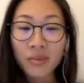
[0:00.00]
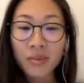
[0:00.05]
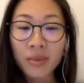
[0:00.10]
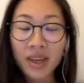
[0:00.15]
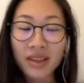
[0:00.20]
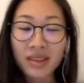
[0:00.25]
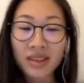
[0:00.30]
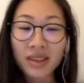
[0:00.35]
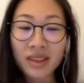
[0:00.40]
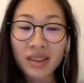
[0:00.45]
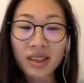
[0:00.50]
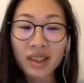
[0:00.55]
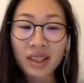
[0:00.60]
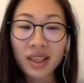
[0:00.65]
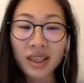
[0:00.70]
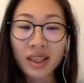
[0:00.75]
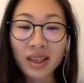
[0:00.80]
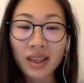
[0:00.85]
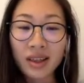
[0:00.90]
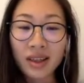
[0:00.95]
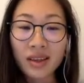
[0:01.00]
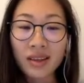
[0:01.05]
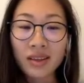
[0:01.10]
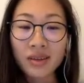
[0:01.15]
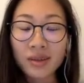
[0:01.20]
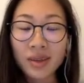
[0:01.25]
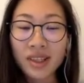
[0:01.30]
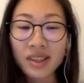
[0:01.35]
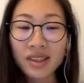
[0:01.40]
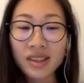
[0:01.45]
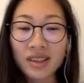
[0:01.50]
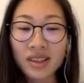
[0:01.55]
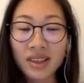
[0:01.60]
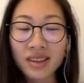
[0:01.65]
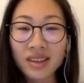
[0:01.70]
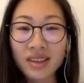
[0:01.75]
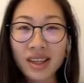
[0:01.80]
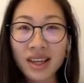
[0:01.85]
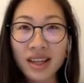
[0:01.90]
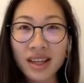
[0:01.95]
Basically, the reason
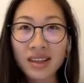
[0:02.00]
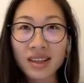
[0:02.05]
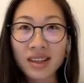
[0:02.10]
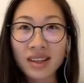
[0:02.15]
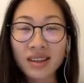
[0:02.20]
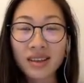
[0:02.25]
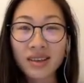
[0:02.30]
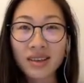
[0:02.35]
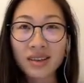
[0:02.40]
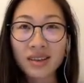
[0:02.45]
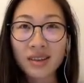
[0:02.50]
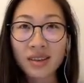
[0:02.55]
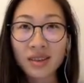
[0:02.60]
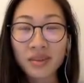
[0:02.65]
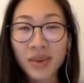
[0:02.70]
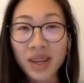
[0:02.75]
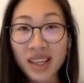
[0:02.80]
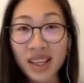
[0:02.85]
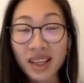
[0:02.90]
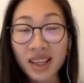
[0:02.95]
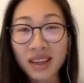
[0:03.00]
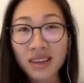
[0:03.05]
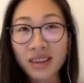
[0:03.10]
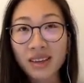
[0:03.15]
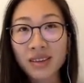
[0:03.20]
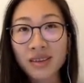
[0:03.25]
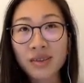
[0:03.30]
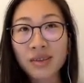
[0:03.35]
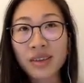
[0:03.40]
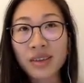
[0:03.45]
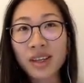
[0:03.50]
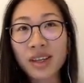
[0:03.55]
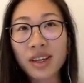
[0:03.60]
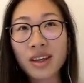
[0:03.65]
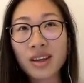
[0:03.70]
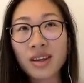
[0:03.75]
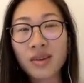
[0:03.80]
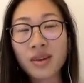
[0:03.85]
is that in cosmetic industry,